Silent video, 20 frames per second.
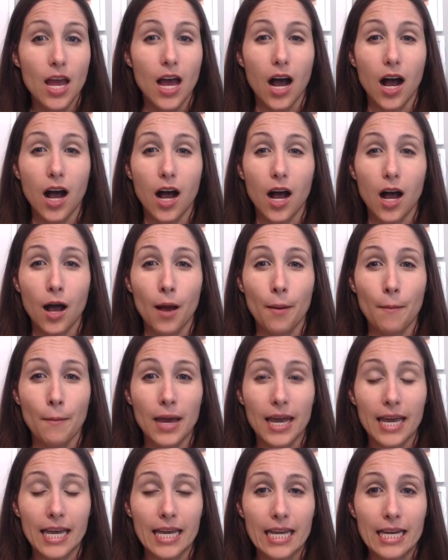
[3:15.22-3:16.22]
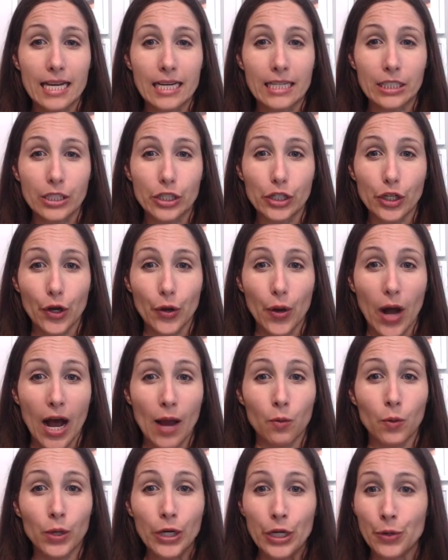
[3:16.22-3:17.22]
And so
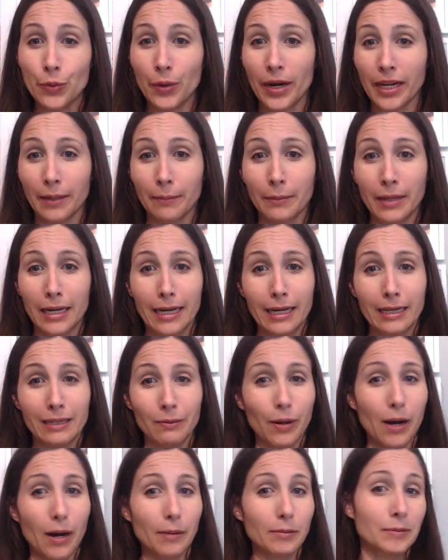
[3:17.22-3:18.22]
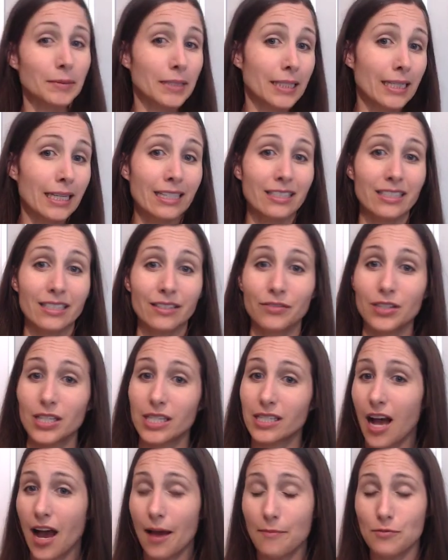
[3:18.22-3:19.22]
I wouldn't recommend probably any of
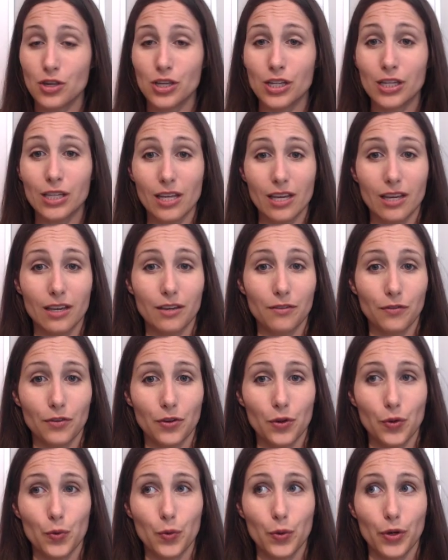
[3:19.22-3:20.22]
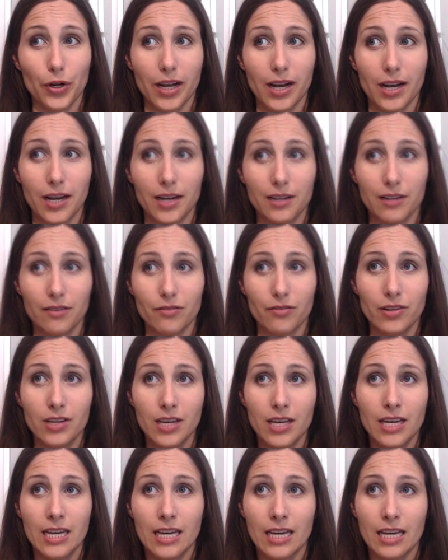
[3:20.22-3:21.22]
these options if you are kind of
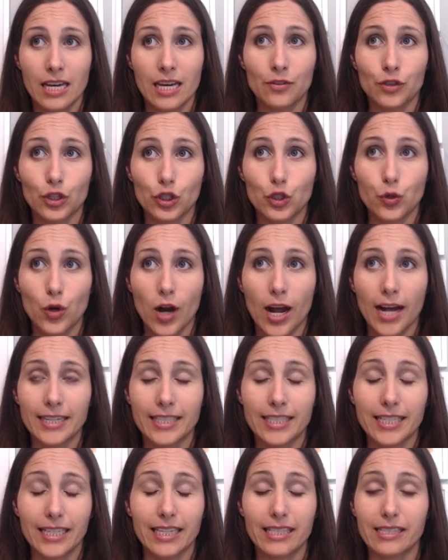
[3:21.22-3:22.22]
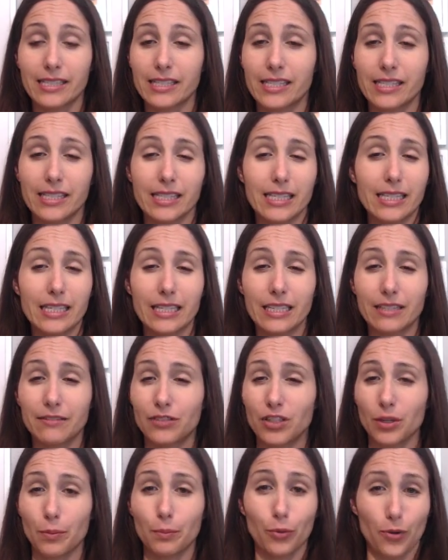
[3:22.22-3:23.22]
in the trying to conceive
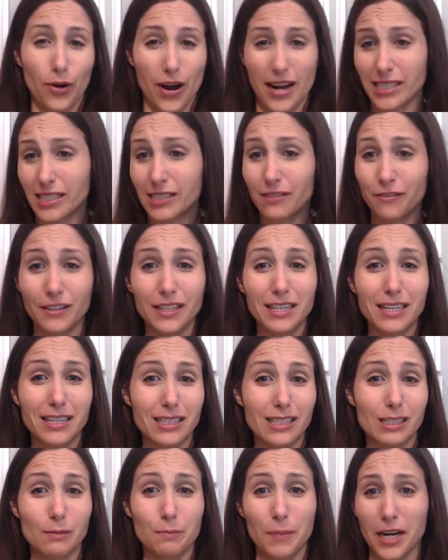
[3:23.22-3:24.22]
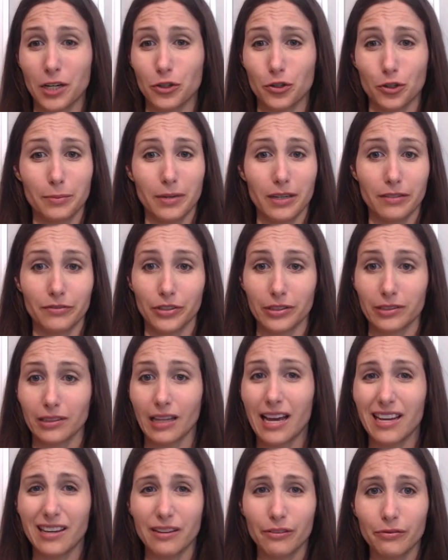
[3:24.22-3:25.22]
to breastfeeding spectrum of your
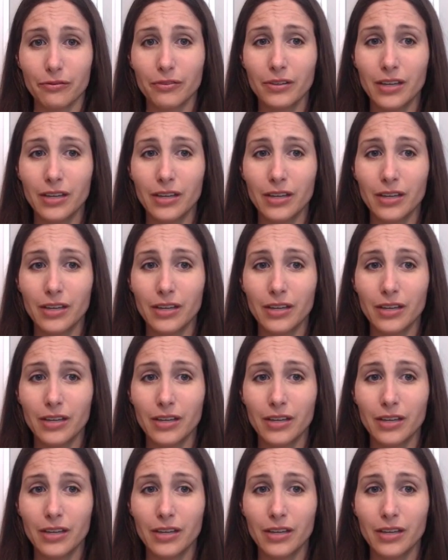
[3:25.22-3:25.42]
life.